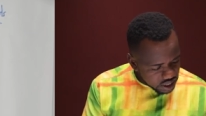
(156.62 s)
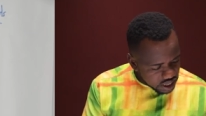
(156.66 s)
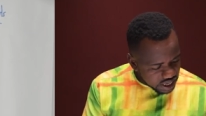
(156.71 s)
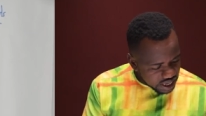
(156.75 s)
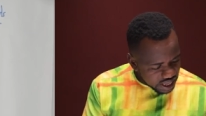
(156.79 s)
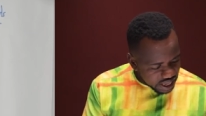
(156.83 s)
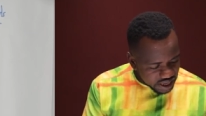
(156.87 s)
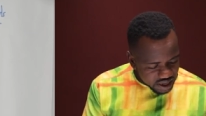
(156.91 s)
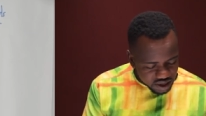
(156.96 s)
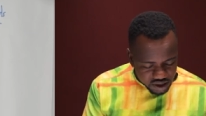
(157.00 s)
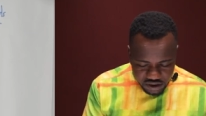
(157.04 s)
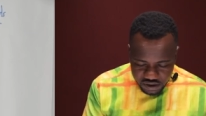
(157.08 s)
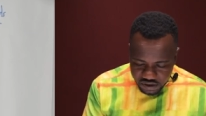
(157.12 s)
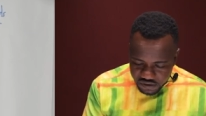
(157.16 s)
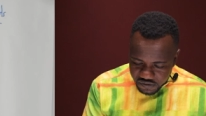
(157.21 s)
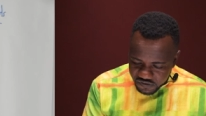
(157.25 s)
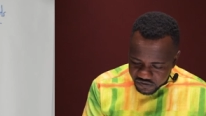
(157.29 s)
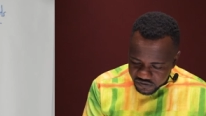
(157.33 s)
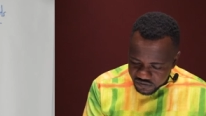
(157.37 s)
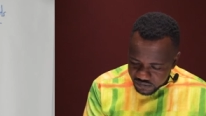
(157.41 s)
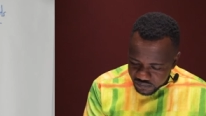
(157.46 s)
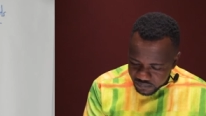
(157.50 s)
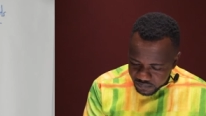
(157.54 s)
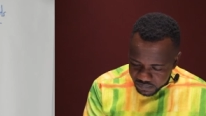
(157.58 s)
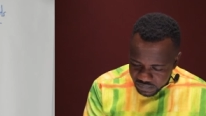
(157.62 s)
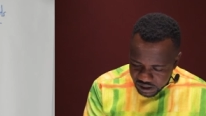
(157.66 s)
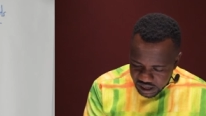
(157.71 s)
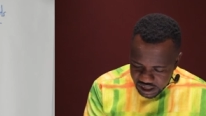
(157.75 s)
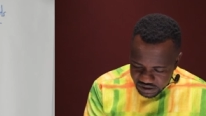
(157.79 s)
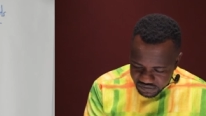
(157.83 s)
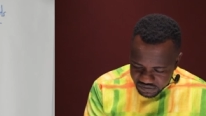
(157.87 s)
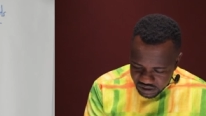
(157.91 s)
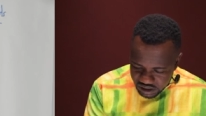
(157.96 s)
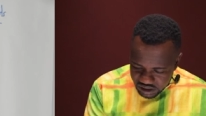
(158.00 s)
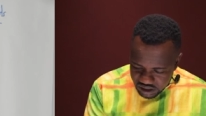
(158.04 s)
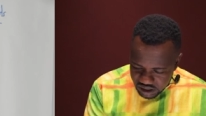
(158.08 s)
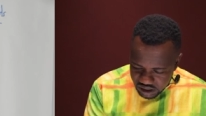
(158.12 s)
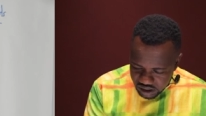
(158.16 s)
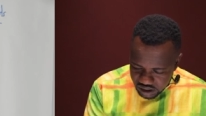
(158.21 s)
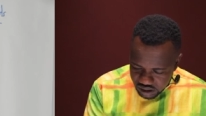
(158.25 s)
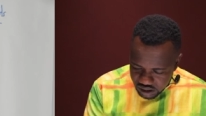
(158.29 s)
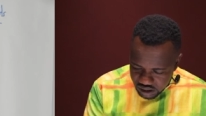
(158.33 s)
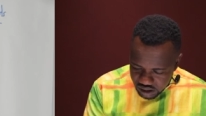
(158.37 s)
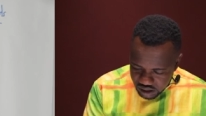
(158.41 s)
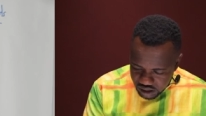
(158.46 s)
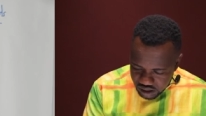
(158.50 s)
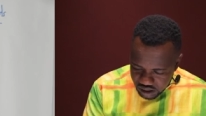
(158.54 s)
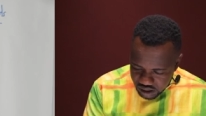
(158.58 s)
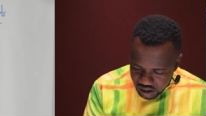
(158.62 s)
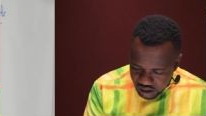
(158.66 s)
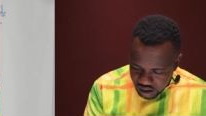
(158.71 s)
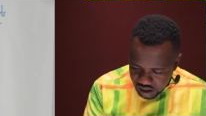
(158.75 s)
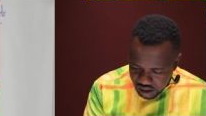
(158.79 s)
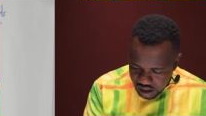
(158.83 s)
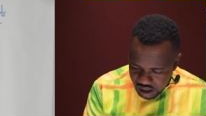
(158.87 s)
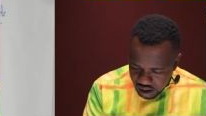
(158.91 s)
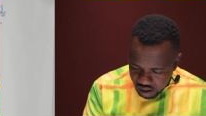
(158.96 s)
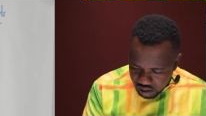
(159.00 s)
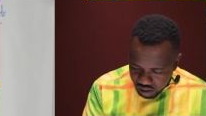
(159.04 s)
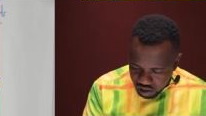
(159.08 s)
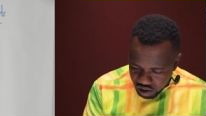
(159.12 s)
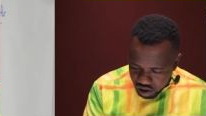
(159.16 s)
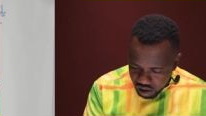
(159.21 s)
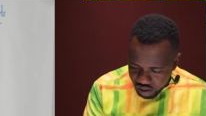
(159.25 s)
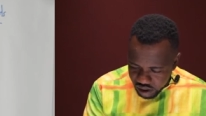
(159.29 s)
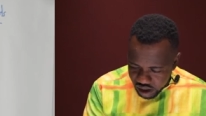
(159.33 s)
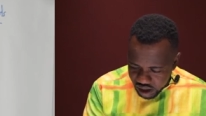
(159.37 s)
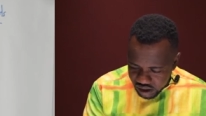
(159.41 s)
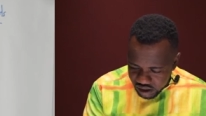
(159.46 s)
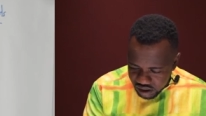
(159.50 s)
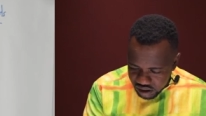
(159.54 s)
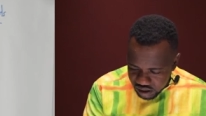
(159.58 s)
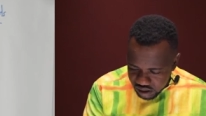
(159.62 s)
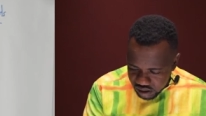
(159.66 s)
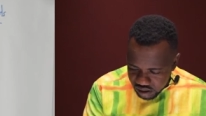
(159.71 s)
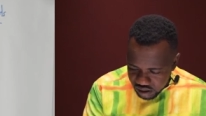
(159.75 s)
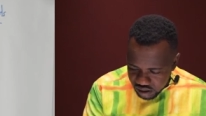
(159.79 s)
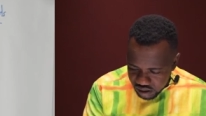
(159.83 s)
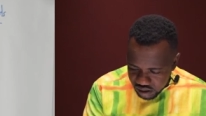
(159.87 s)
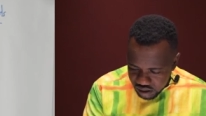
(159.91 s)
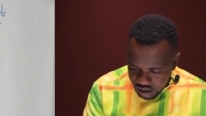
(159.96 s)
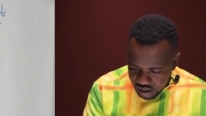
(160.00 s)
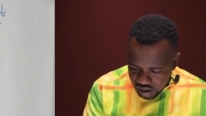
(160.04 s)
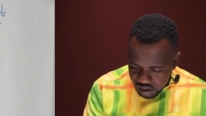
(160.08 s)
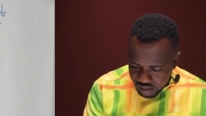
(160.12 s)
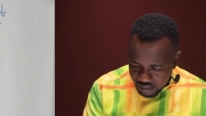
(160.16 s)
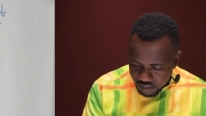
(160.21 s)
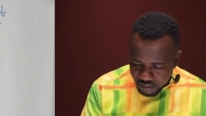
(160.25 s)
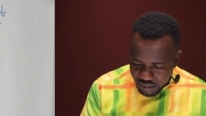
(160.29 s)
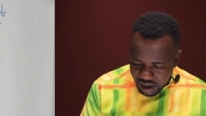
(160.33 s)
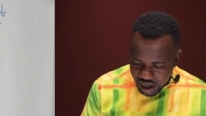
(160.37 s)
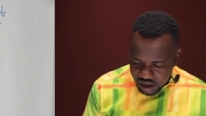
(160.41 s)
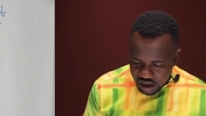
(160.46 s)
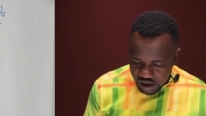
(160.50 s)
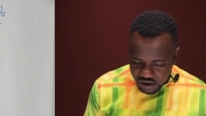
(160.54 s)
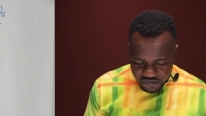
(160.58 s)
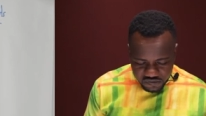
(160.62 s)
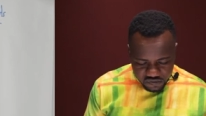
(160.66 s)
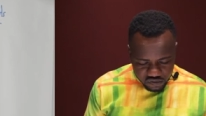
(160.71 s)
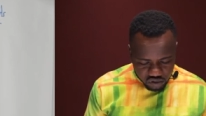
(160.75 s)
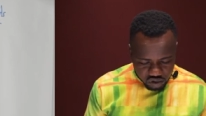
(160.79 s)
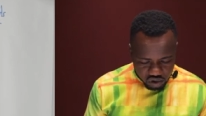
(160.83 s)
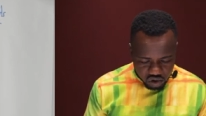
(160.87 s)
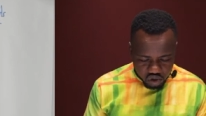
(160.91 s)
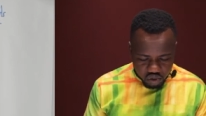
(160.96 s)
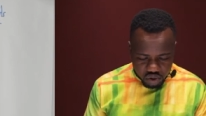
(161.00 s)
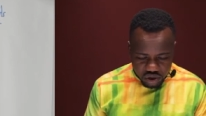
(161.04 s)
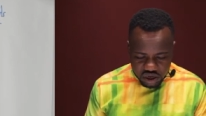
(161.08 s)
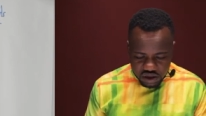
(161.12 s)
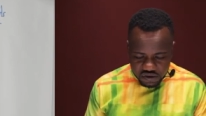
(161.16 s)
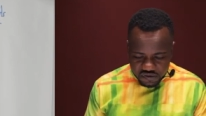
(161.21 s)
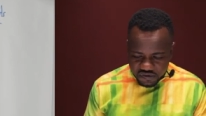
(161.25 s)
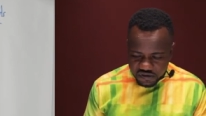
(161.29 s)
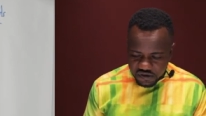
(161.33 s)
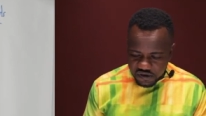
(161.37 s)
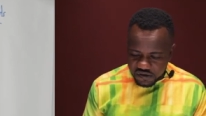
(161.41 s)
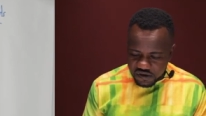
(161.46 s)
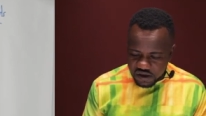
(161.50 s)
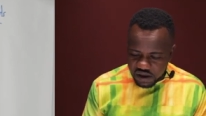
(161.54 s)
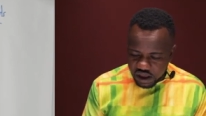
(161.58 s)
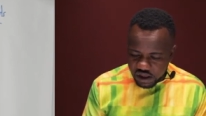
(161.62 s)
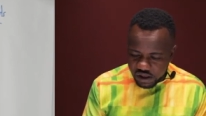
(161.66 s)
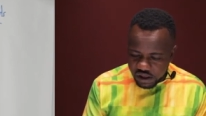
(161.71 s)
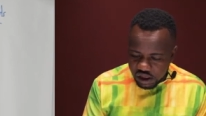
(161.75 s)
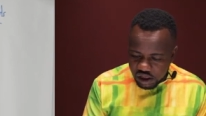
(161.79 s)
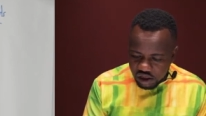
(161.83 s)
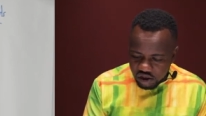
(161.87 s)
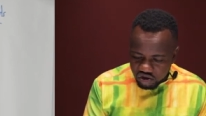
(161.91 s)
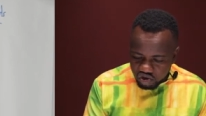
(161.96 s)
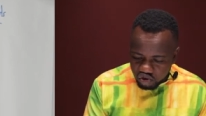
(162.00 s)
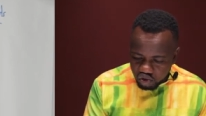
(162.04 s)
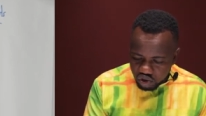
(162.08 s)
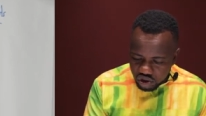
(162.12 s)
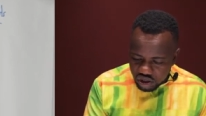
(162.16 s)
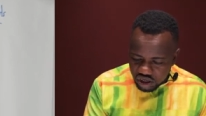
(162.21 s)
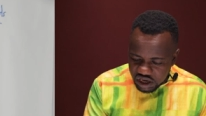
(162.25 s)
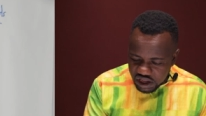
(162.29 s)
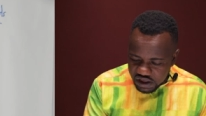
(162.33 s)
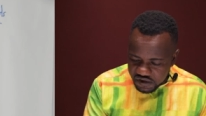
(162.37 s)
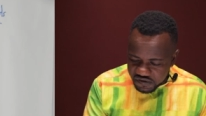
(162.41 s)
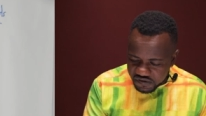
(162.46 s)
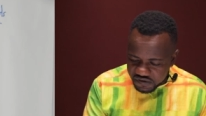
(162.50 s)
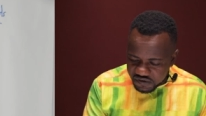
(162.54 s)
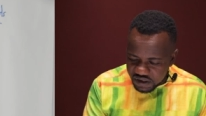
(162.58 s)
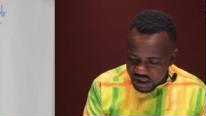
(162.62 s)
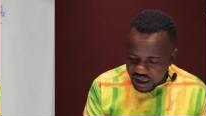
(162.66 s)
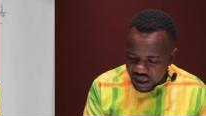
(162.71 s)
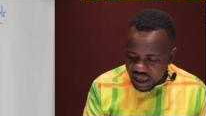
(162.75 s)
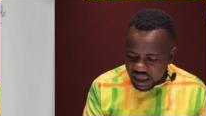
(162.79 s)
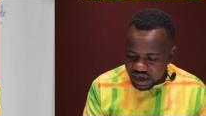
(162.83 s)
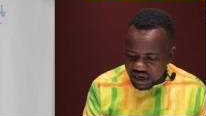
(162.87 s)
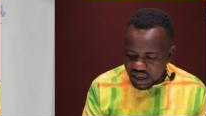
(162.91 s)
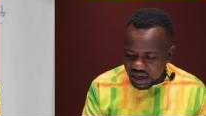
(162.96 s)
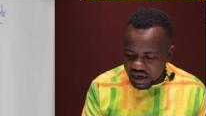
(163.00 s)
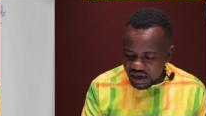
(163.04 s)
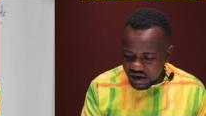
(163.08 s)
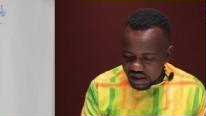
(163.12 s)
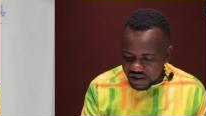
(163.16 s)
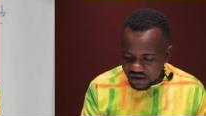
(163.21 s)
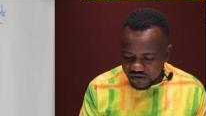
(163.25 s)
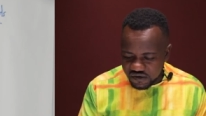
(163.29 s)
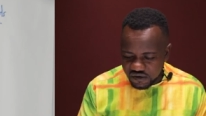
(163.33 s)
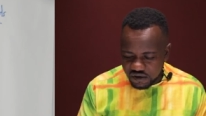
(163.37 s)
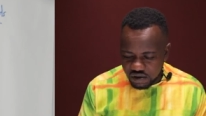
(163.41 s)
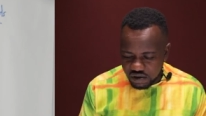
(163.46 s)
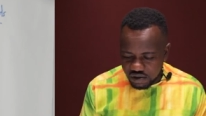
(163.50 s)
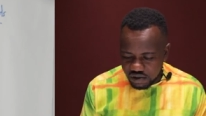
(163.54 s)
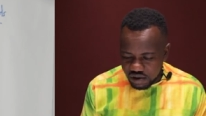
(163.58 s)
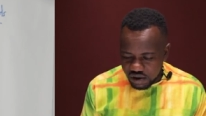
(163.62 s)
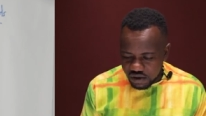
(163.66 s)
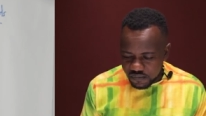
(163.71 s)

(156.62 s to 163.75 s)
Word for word: Li is plus and then a chloride minus chlorine is this here so this and then this